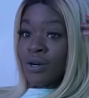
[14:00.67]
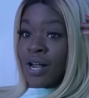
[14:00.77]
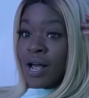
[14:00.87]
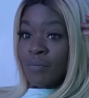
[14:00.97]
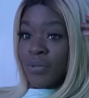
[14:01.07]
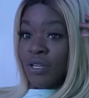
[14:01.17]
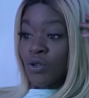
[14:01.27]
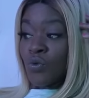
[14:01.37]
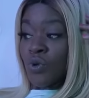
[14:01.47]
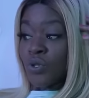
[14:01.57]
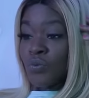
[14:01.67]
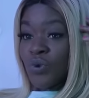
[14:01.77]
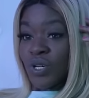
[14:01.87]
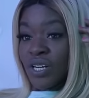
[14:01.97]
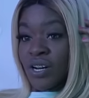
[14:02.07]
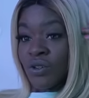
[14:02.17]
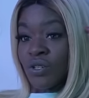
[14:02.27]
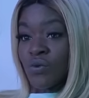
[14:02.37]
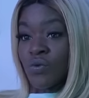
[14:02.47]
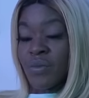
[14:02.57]
not happy you want to bring in
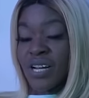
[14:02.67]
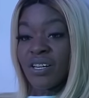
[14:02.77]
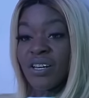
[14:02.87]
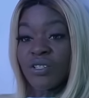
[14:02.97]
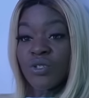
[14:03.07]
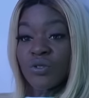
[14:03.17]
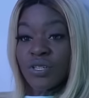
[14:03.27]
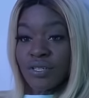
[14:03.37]
another woman into